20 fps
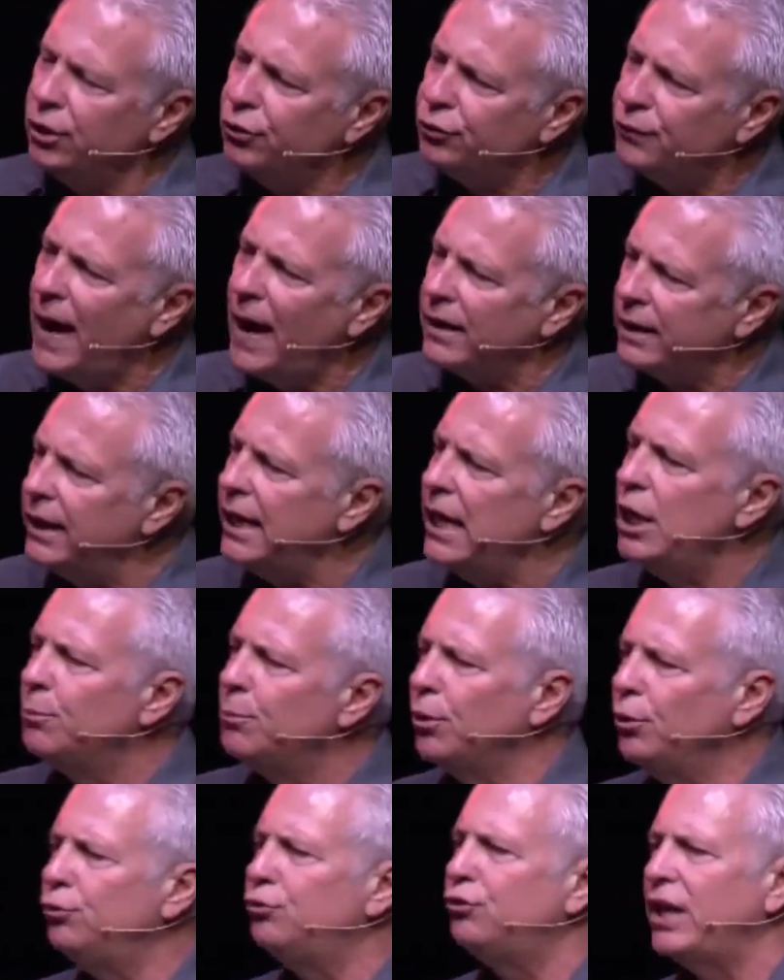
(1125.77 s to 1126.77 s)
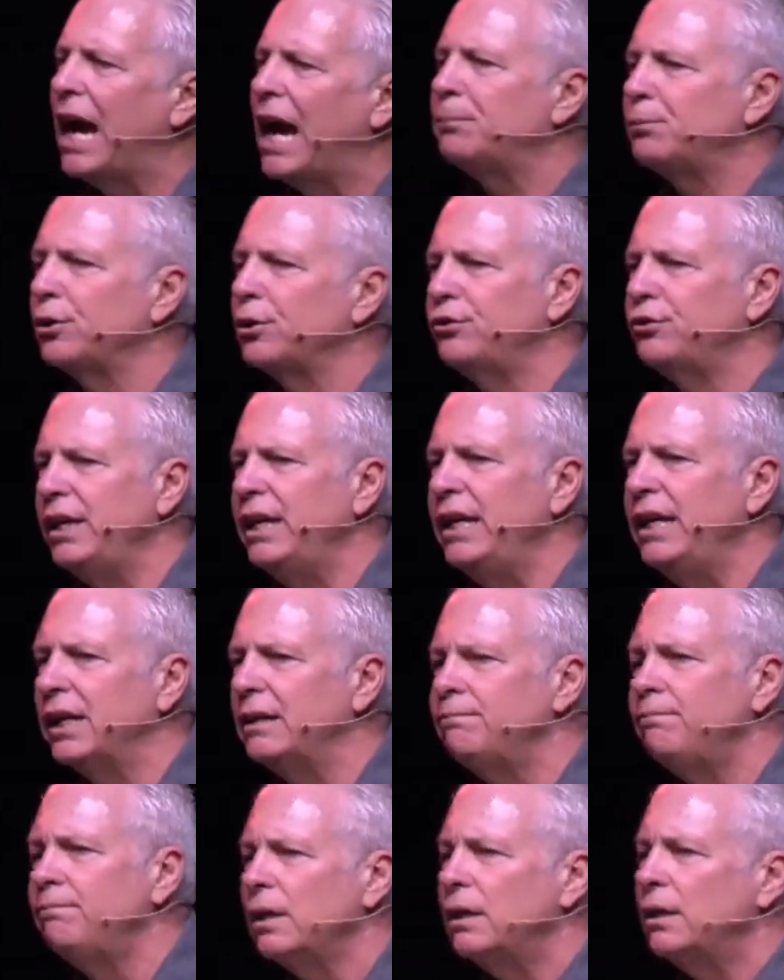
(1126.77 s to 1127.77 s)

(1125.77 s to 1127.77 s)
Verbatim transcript: is found in Hebrews chapter 10